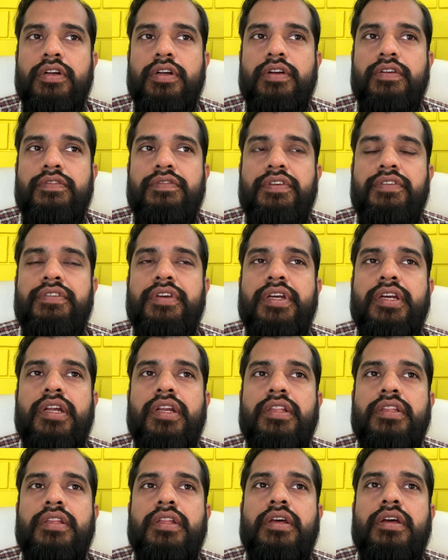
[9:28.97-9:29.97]

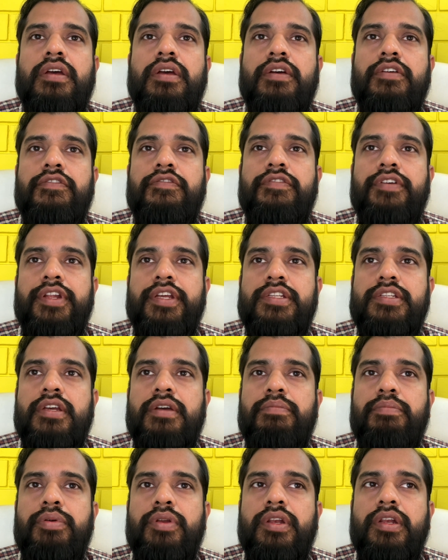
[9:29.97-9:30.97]
Vivekananda, for
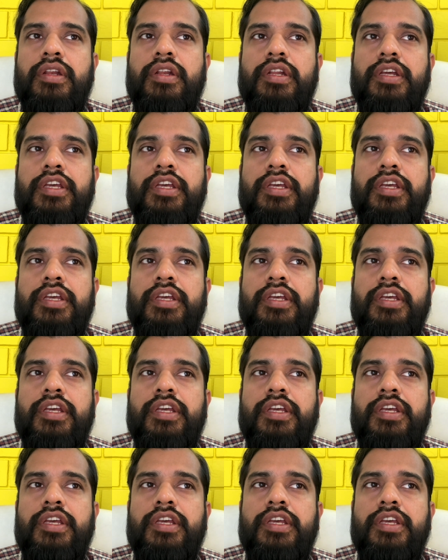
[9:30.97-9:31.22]
example,